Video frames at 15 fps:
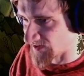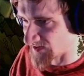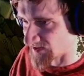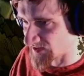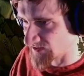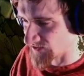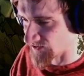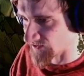
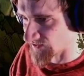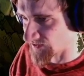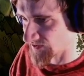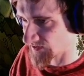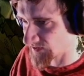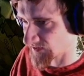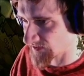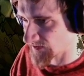here,
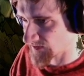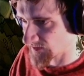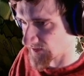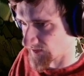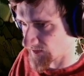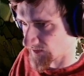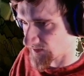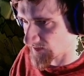
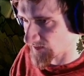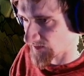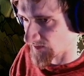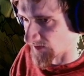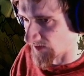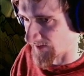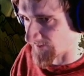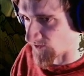
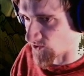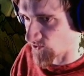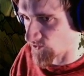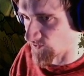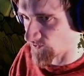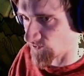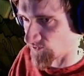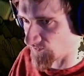I'll have a
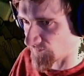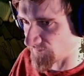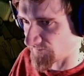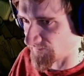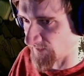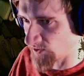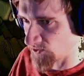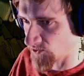whole
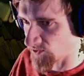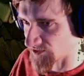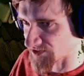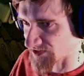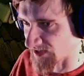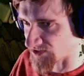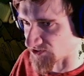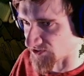floor
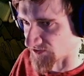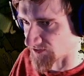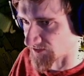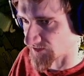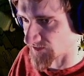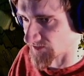section